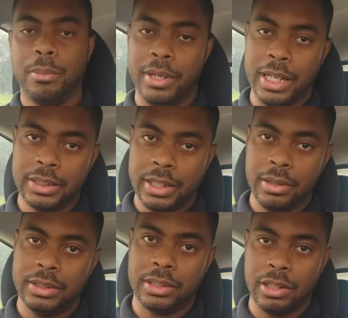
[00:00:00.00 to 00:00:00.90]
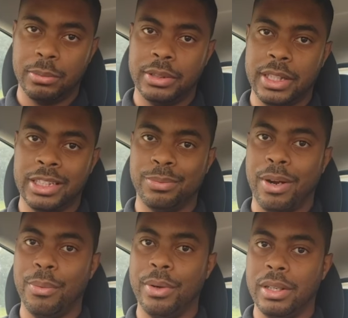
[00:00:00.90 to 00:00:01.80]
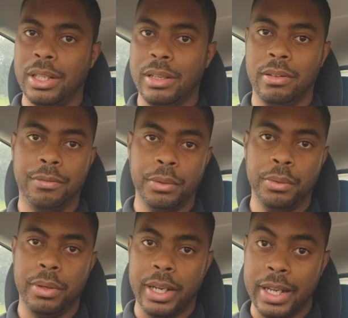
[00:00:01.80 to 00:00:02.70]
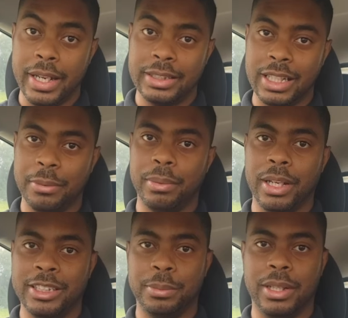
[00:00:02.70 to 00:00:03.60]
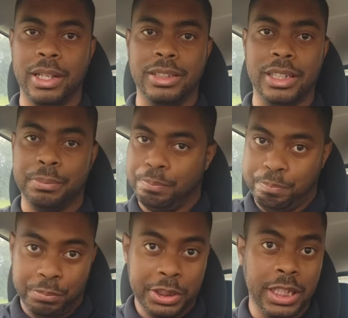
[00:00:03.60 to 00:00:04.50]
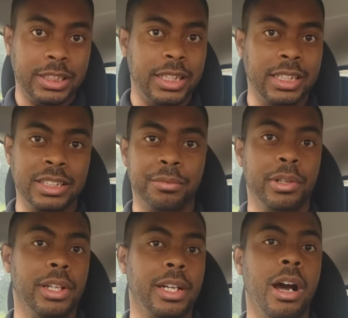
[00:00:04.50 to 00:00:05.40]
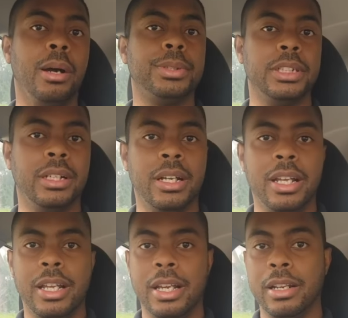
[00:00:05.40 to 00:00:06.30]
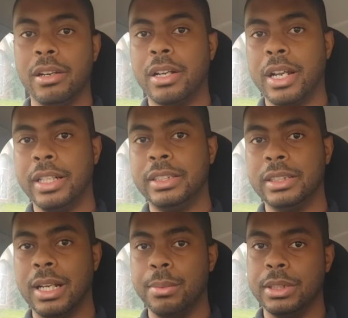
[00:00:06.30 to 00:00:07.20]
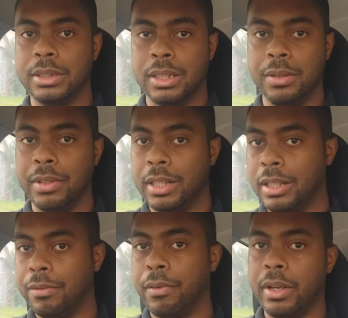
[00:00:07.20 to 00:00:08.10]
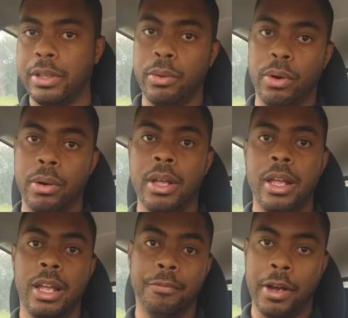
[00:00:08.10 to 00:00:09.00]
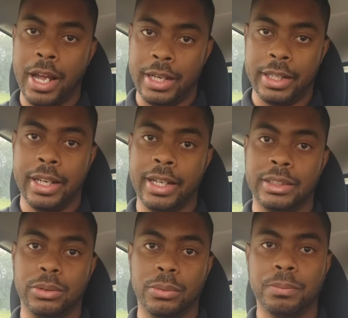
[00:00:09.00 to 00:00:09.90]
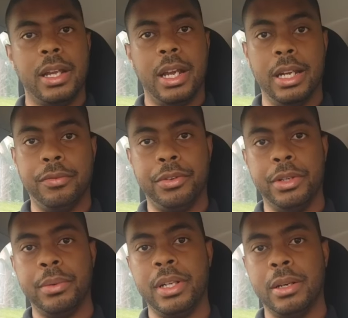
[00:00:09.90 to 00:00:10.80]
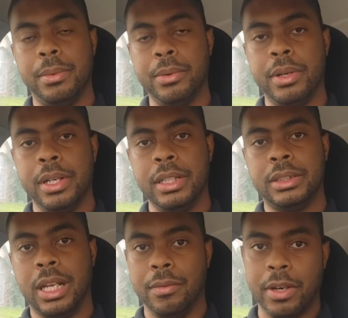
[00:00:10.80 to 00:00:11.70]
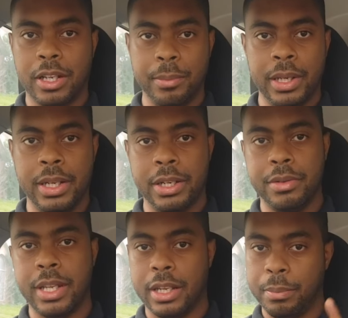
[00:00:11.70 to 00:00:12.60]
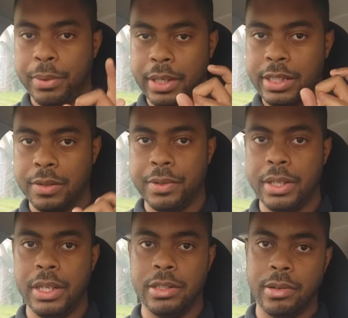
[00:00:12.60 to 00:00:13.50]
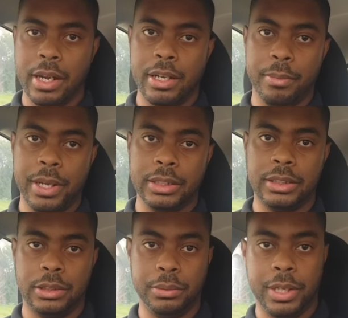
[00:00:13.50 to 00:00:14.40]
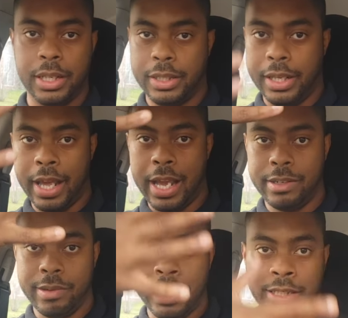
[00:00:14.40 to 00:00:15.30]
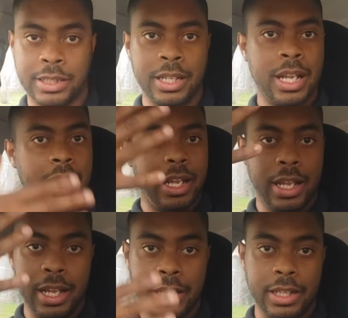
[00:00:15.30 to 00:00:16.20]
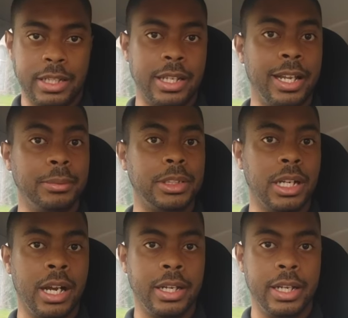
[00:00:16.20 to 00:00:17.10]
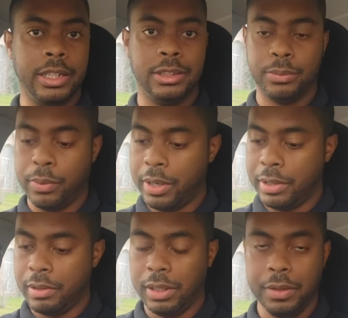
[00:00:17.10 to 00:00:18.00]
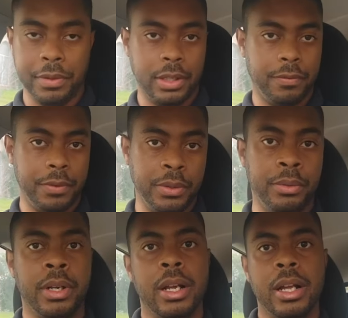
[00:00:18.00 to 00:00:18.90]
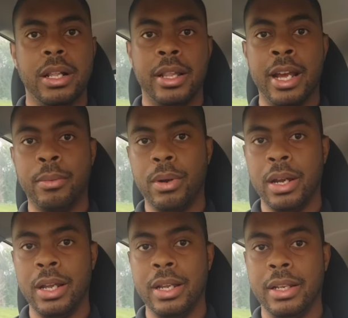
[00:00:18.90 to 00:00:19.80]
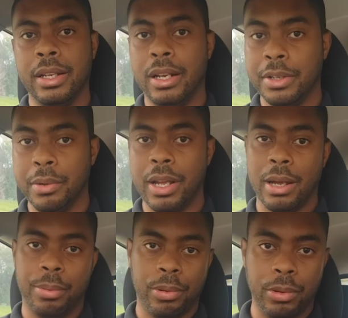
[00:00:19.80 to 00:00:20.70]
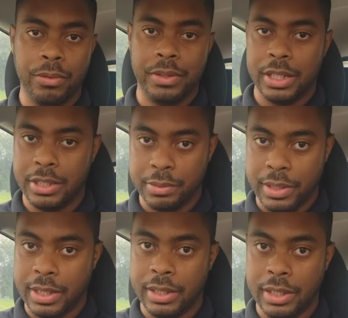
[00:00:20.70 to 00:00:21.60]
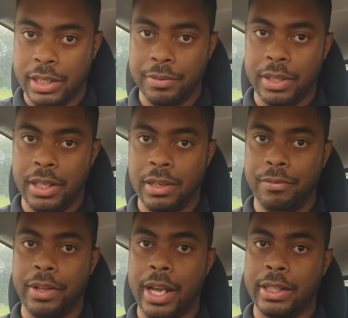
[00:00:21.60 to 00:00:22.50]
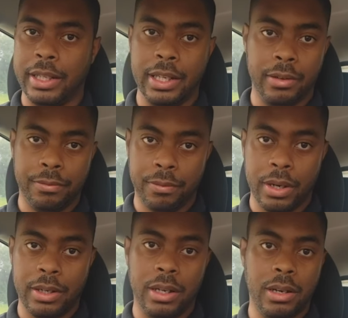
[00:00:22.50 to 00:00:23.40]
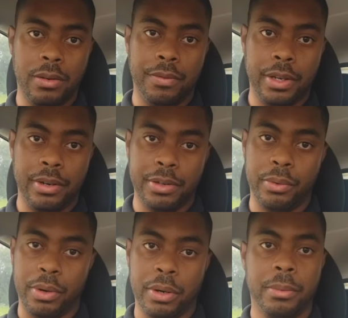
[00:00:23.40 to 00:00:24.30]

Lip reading: But that's the only circumstance where I wouldn't leave the food in a safe place because it just isn't really an option. In other cases, I would just leave it at their front door if I had to cancel. And if you do end up doing this, I recommend that you take a picture of it and try your best to get the address in the same shot as where you're leaving the food. That way you have proof that you did leave it, in fact, in front of their door.